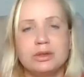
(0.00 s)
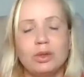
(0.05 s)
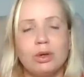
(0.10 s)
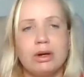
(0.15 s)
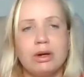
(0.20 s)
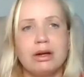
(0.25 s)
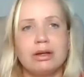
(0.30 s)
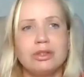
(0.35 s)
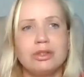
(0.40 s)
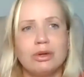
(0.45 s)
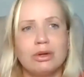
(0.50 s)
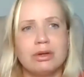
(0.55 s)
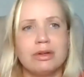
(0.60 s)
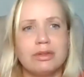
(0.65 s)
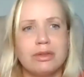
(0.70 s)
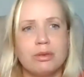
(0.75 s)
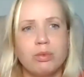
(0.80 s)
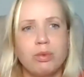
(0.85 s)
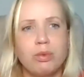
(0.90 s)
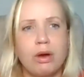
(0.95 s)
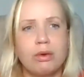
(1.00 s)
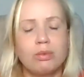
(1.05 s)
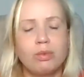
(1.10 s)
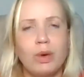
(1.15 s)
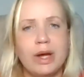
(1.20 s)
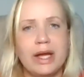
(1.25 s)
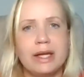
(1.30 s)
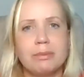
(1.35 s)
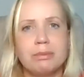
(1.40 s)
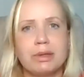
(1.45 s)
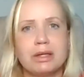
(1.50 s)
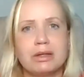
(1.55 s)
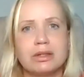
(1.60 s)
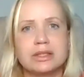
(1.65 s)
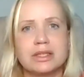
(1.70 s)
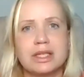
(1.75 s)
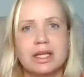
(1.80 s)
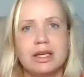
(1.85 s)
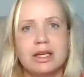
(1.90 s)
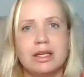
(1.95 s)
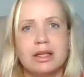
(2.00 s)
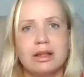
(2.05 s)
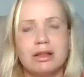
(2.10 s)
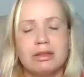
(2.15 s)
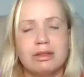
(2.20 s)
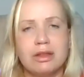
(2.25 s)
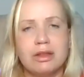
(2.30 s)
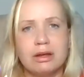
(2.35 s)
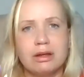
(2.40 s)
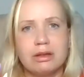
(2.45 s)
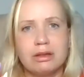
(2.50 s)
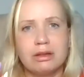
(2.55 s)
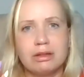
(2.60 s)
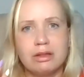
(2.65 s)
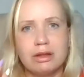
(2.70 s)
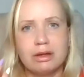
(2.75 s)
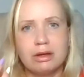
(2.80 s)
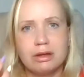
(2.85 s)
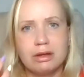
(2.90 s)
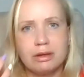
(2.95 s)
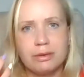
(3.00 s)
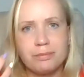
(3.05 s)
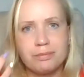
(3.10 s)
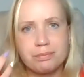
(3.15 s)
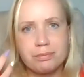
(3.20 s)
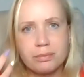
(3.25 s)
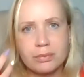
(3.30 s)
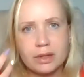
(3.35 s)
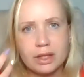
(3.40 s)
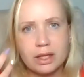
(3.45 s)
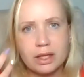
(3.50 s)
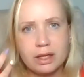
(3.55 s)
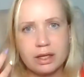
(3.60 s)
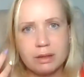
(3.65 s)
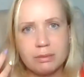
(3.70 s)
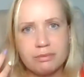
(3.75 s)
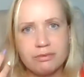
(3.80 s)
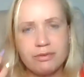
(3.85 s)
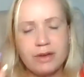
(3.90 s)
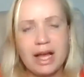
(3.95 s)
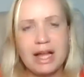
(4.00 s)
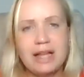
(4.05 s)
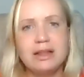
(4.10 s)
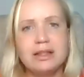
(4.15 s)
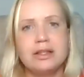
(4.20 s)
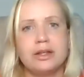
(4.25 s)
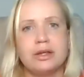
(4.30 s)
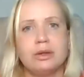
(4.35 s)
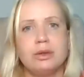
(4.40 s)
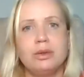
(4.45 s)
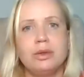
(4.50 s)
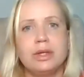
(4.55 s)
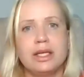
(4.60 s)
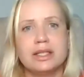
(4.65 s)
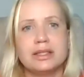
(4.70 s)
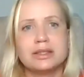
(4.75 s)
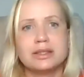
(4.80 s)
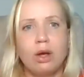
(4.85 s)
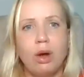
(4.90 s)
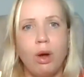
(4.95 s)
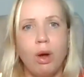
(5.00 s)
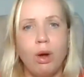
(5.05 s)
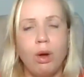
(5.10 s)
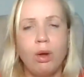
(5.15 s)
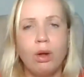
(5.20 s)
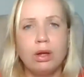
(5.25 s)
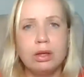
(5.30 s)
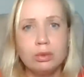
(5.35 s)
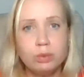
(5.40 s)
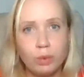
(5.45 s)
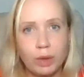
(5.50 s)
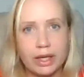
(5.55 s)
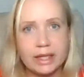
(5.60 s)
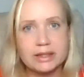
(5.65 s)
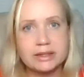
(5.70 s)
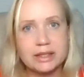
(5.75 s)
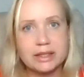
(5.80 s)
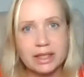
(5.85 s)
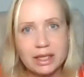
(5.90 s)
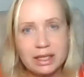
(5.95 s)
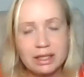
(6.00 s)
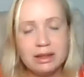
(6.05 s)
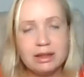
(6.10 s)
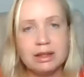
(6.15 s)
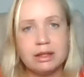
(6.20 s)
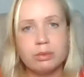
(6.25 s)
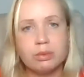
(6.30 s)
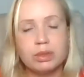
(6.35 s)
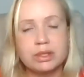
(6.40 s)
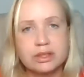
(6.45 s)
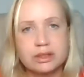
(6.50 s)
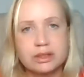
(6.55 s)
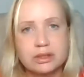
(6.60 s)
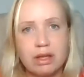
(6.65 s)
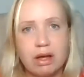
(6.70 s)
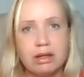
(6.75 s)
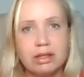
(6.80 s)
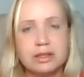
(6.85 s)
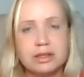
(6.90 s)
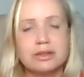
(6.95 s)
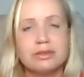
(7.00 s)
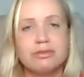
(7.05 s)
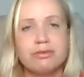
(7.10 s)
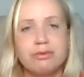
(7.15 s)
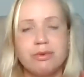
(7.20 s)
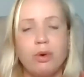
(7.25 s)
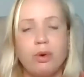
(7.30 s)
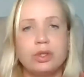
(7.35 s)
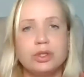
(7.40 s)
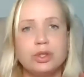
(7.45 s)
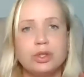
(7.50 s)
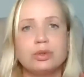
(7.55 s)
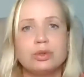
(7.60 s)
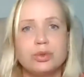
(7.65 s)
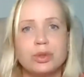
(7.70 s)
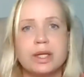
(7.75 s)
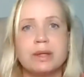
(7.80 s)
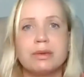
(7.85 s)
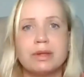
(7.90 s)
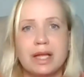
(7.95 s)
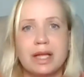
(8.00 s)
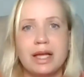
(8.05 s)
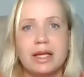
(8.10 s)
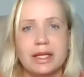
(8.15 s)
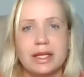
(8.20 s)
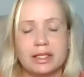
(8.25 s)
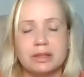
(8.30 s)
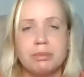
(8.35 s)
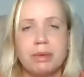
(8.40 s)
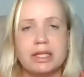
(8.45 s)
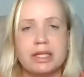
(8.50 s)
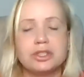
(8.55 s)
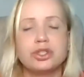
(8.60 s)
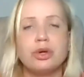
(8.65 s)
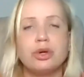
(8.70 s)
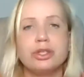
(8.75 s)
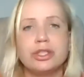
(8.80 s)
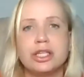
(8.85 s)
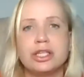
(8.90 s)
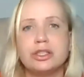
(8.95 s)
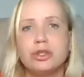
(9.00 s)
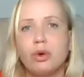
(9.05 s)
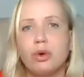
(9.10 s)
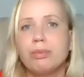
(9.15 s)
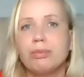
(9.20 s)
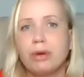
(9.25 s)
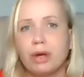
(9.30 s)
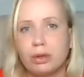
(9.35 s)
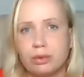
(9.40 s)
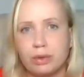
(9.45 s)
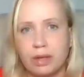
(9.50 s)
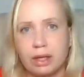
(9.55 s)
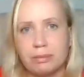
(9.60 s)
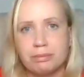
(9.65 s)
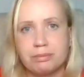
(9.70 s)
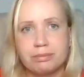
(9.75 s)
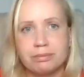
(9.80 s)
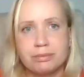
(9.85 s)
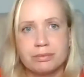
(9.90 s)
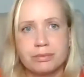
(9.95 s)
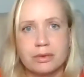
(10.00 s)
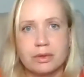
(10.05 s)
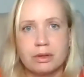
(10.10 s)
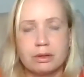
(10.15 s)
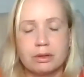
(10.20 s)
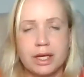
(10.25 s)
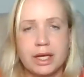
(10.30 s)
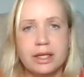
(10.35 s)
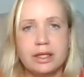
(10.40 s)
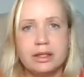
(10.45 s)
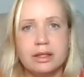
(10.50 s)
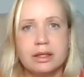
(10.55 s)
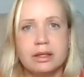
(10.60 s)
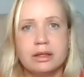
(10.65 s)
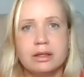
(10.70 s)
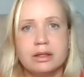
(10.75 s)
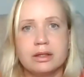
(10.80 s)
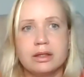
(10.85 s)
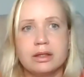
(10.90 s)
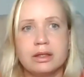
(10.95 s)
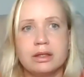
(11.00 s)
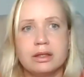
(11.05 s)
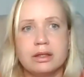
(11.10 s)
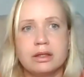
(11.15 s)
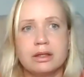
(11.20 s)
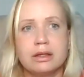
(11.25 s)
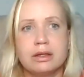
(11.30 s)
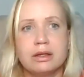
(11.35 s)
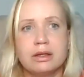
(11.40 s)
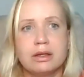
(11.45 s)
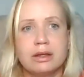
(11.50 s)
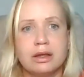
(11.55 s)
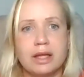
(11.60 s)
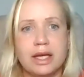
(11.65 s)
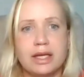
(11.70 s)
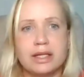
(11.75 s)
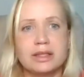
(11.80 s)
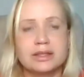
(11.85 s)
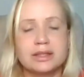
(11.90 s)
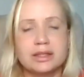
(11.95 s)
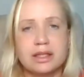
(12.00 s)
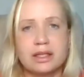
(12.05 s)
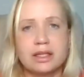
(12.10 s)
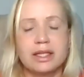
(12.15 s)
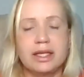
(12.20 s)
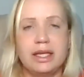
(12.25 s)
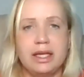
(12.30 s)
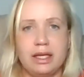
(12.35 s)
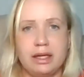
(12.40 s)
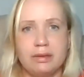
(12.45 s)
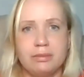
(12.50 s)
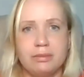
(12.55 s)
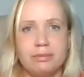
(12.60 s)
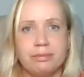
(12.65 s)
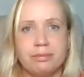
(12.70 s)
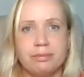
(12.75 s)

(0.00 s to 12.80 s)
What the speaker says: you're in the wrong way, because the value is always in the result for your dream client by joining your program. Okay, that is the key.